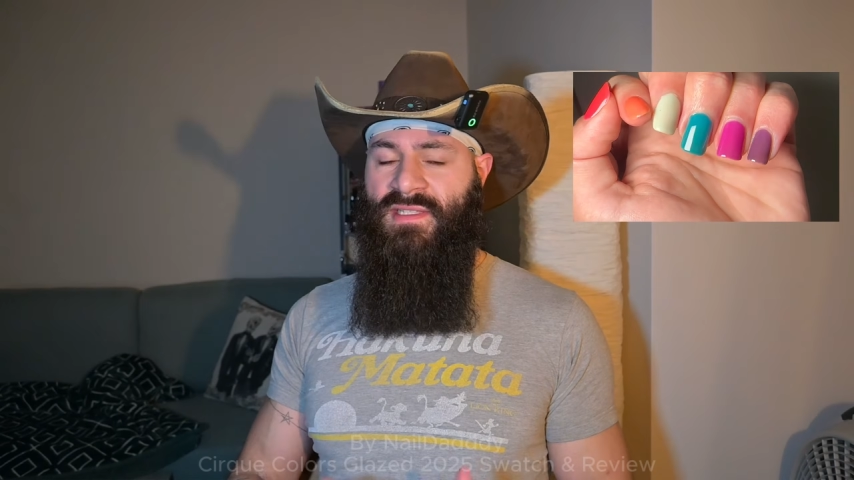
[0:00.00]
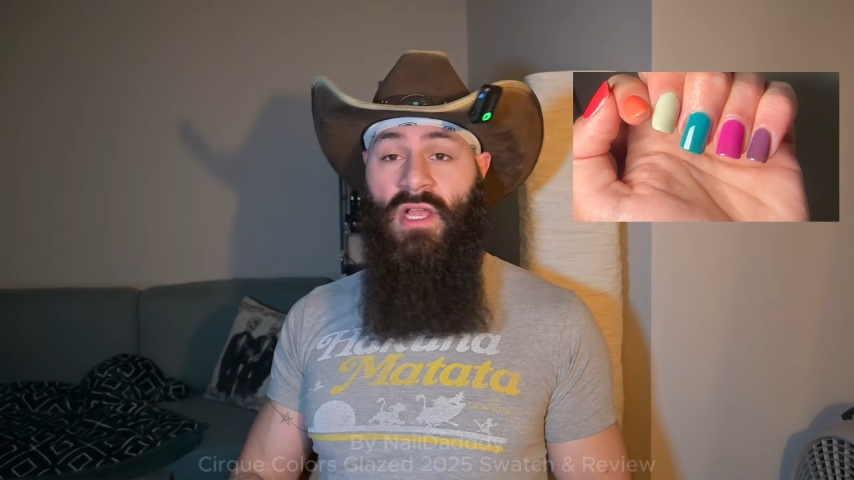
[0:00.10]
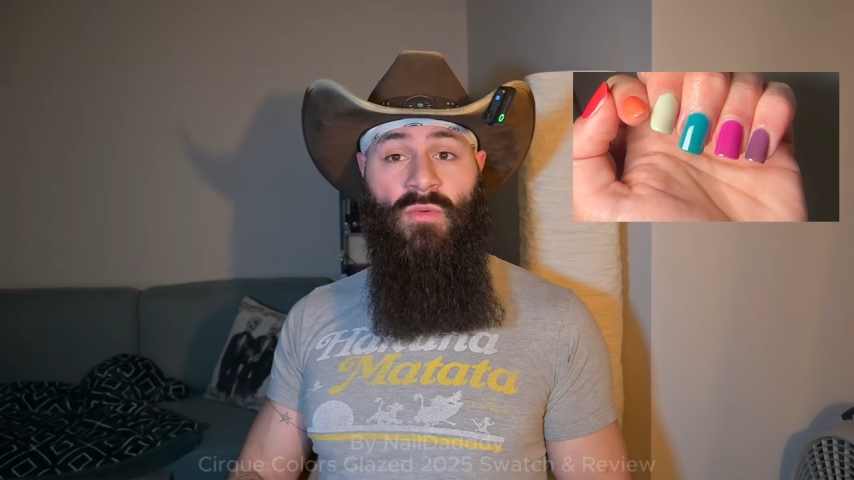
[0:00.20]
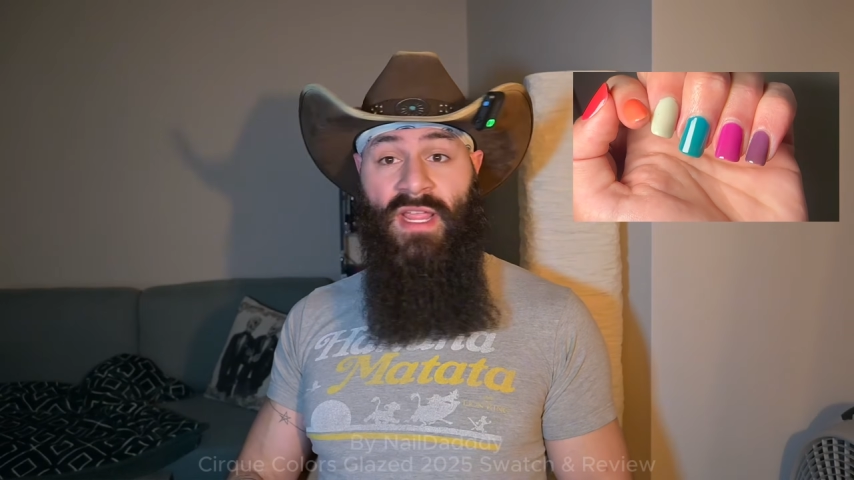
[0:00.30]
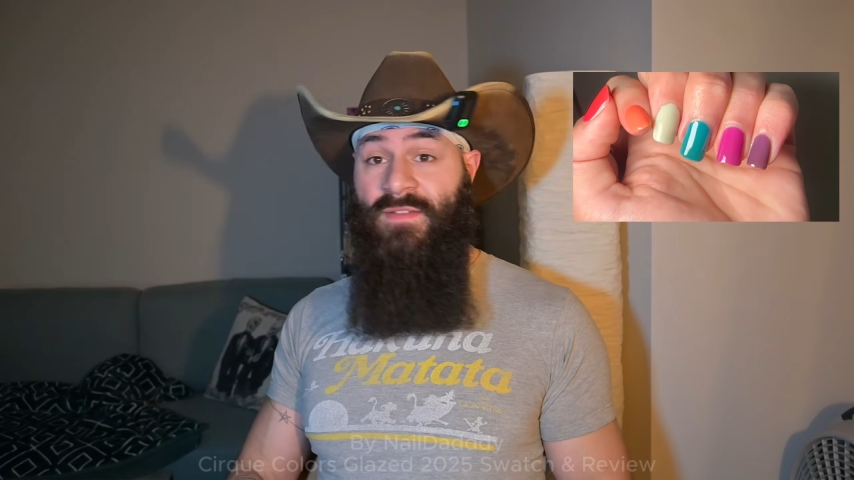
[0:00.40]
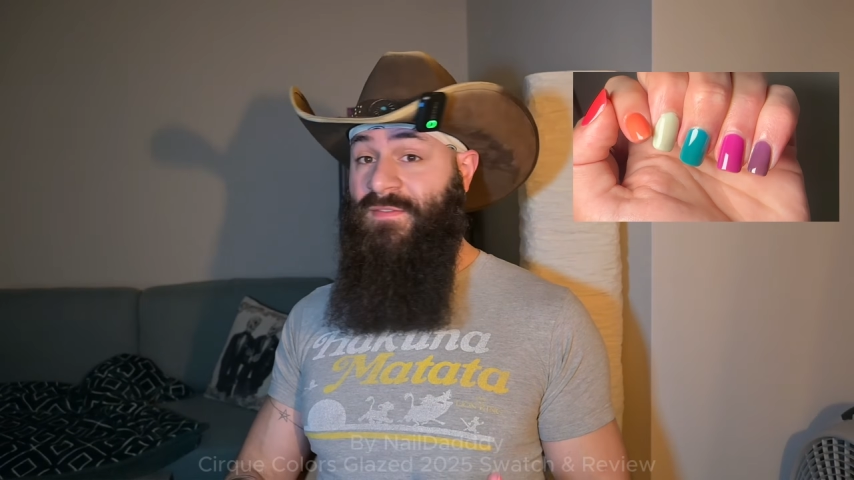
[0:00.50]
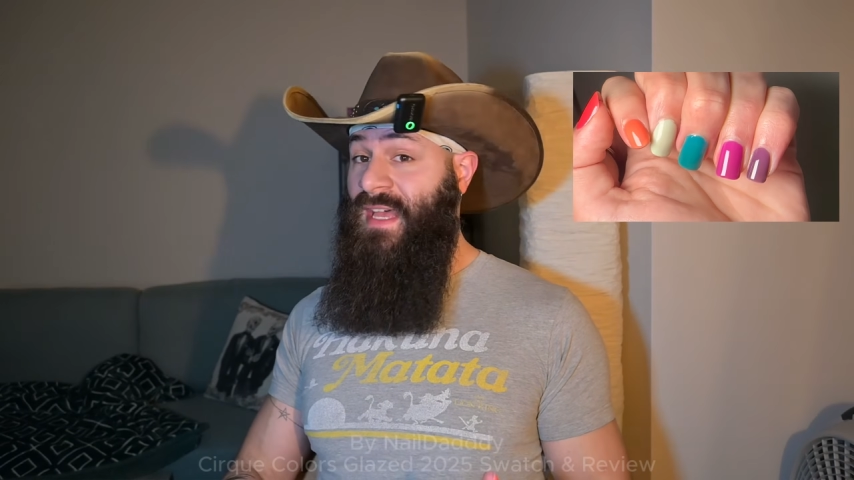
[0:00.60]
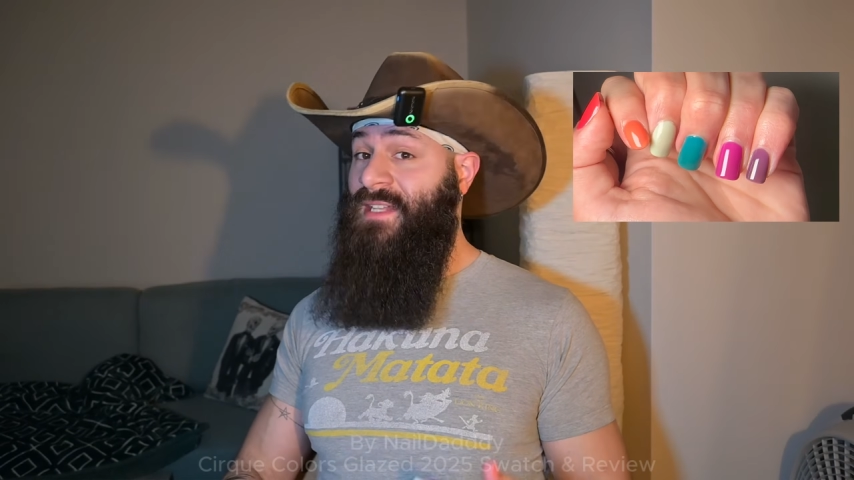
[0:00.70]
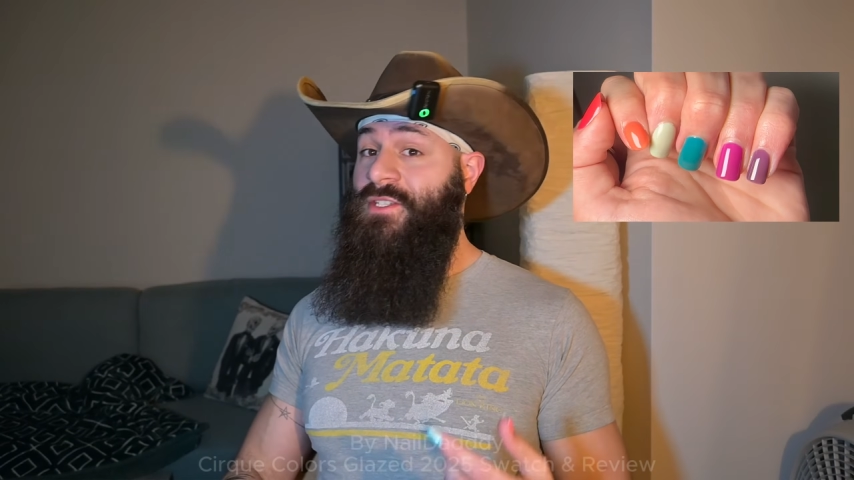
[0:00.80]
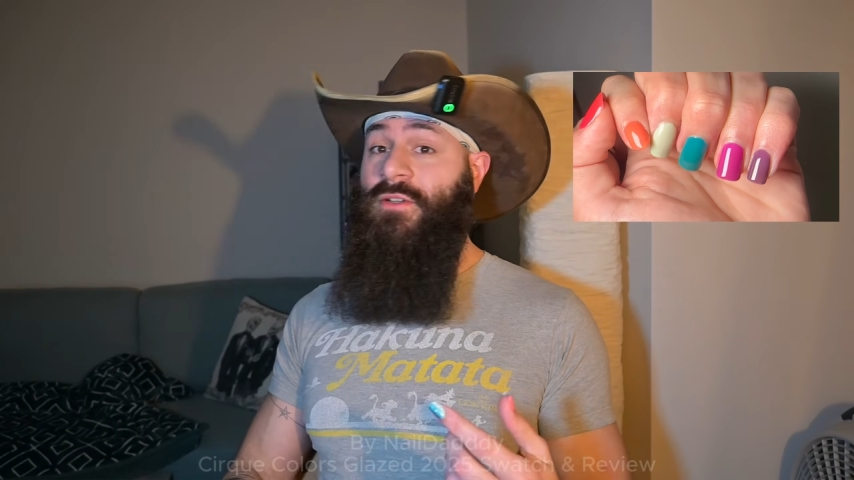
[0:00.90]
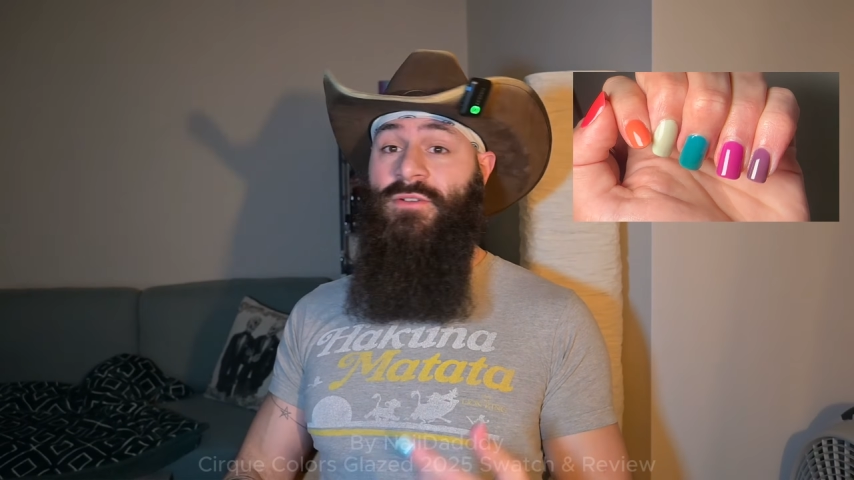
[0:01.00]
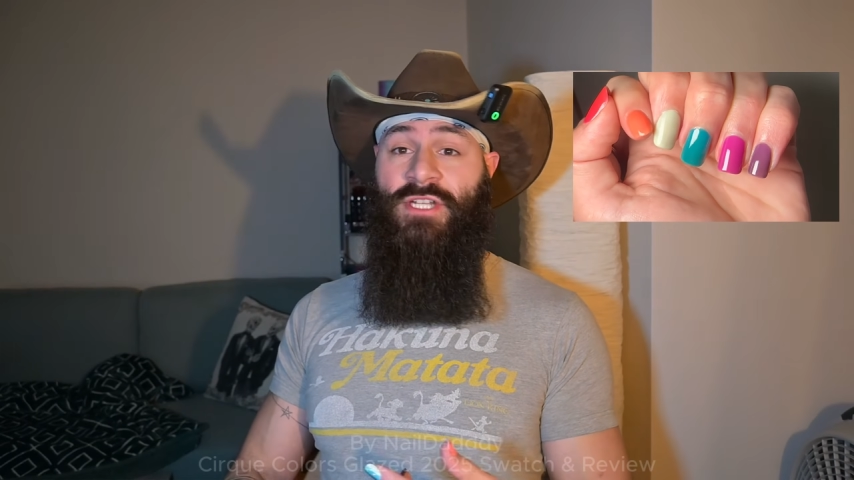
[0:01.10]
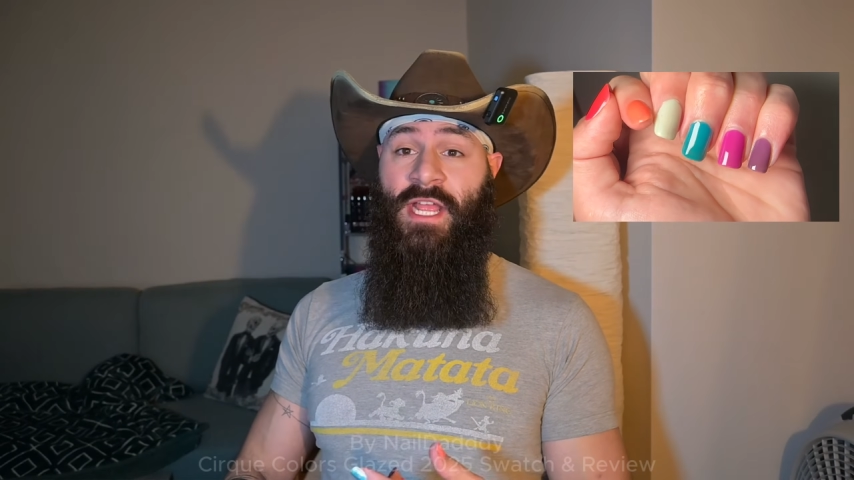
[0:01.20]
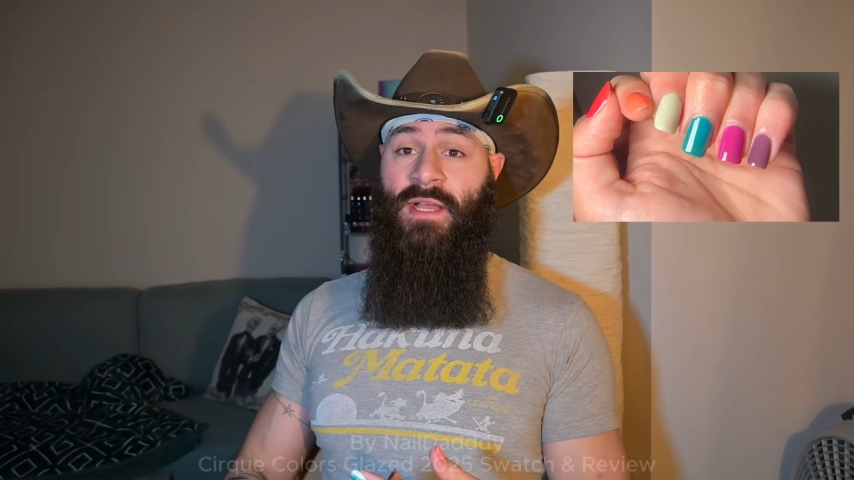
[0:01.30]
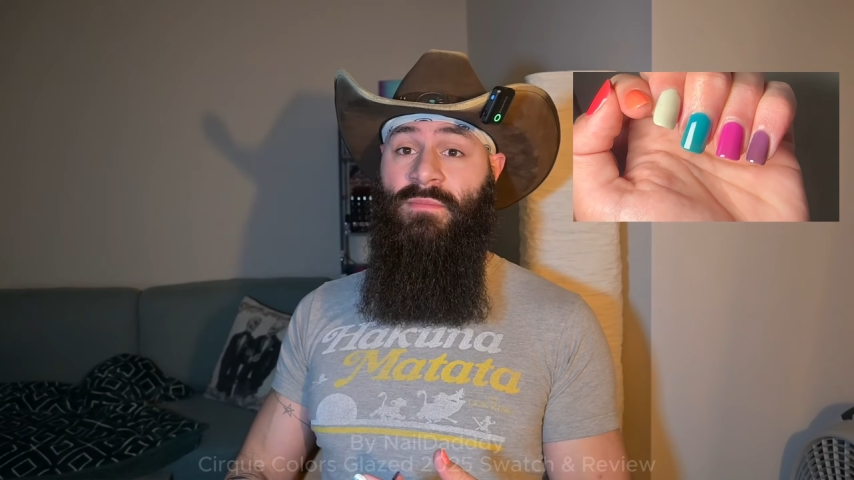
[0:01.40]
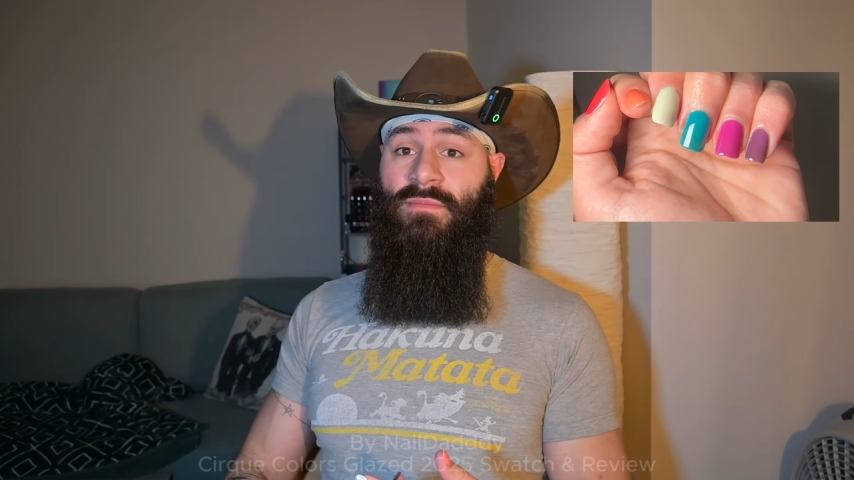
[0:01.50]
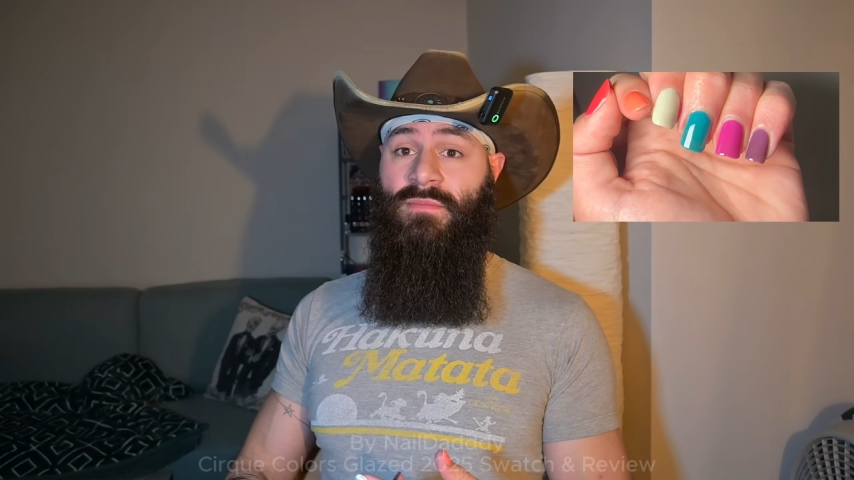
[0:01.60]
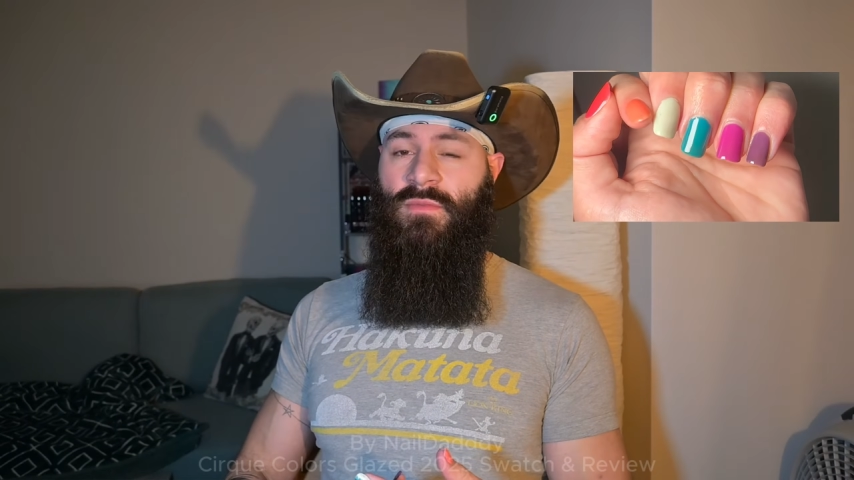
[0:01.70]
so if that's your jam,